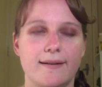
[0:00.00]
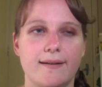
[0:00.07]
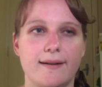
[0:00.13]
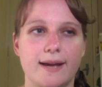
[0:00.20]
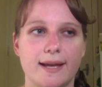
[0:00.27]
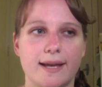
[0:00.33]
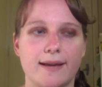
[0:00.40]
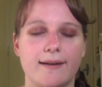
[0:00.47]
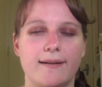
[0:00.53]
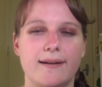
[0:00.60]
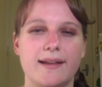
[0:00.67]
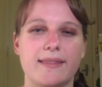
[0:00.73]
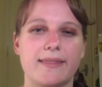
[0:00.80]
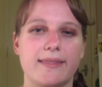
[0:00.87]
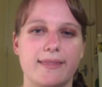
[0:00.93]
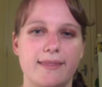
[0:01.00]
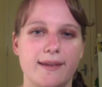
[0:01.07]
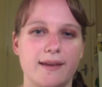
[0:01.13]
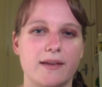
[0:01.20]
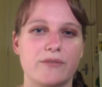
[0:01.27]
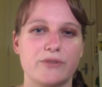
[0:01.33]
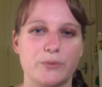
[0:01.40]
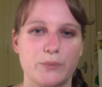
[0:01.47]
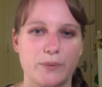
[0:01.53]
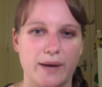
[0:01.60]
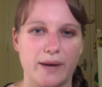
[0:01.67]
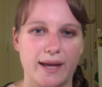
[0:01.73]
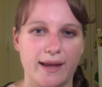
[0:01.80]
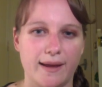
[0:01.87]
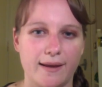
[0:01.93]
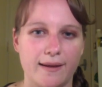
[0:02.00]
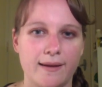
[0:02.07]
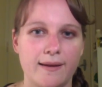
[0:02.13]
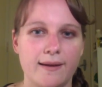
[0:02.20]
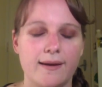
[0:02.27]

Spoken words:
I can't think of a way,